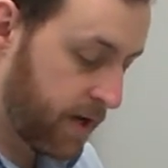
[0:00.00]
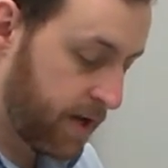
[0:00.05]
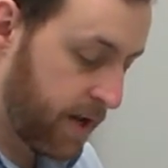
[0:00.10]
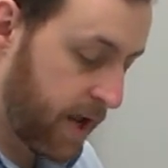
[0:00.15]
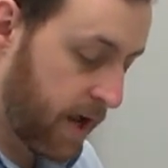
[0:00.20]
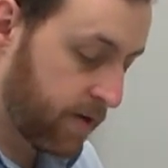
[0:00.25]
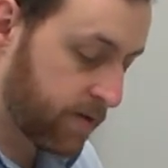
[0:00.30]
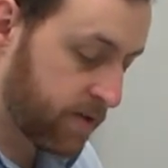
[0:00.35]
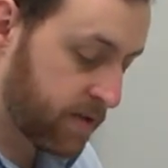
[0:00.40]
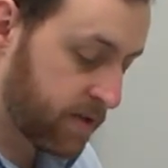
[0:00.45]

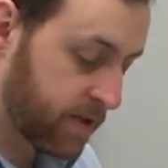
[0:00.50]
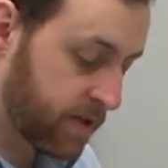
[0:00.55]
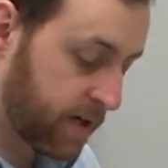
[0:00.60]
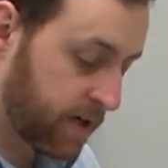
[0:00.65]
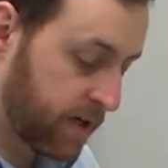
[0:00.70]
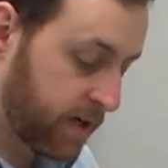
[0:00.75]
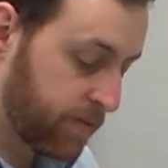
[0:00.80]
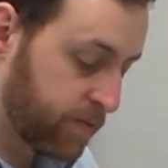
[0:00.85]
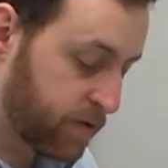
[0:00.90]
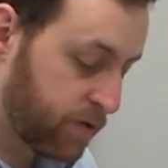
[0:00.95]
Now this is a
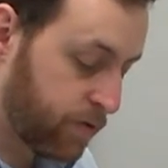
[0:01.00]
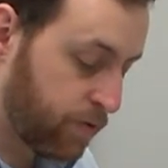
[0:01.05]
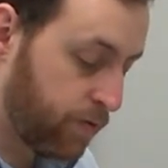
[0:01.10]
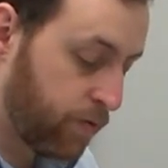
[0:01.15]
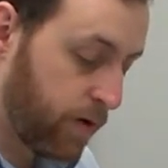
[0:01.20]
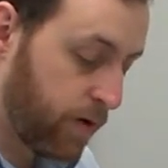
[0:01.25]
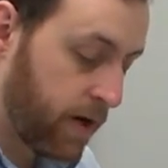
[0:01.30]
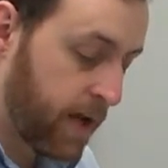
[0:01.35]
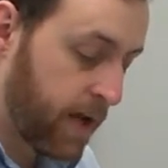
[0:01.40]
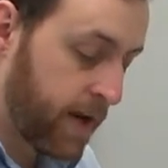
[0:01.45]

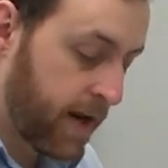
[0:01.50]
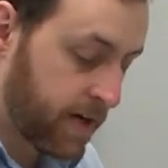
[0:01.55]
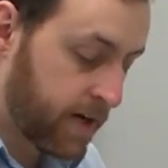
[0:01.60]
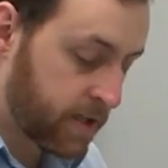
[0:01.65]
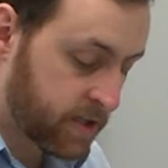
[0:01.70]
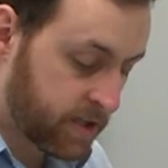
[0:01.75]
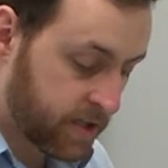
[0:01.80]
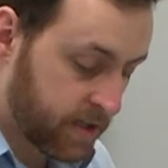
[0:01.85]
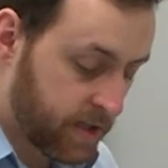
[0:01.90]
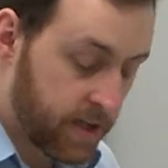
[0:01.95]
Clipsal
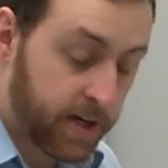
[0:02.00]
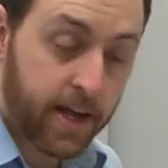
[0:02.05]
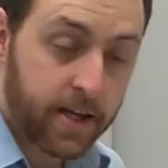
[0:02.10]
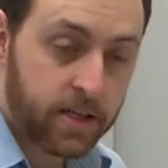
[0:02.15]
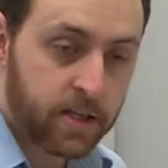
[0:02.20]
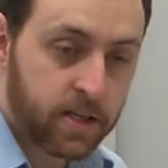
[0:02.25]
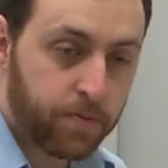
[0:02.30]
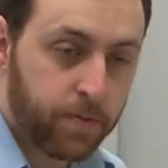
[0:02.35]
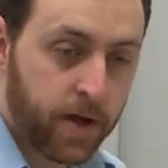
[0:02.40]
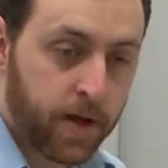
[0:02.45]
lead
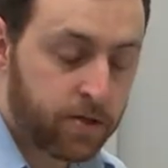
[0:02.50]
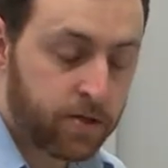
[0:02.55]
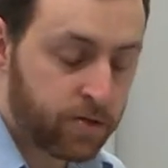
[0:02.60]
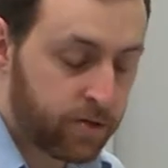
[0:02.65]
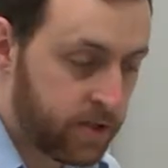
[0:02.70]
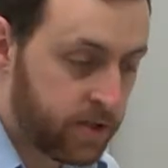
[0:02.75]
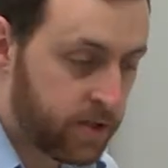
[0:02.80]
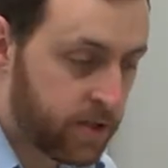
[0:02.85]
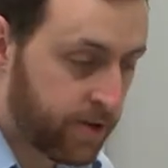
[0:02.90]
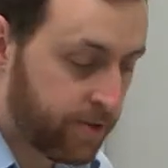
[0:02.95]
acid
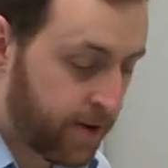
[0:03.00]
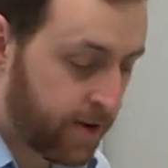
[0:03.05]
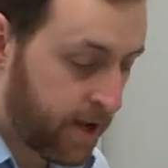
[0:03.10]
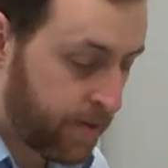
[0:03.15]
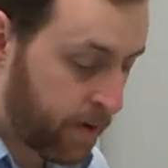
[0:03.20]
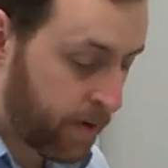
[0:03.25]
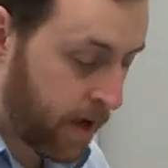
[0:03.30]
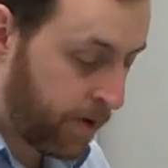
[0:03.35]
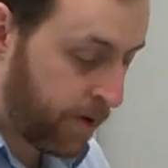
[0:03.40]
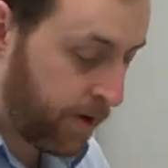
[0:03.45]
battery, 7
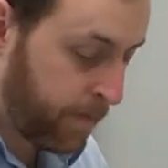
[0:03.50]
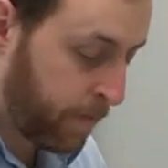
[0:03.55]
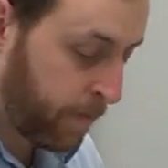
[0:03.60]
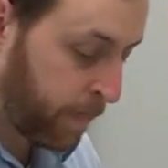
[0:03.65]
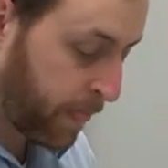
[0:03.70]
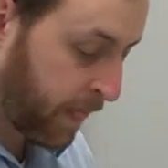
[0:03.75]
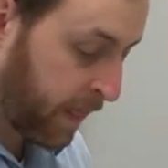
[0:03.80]
amp hour.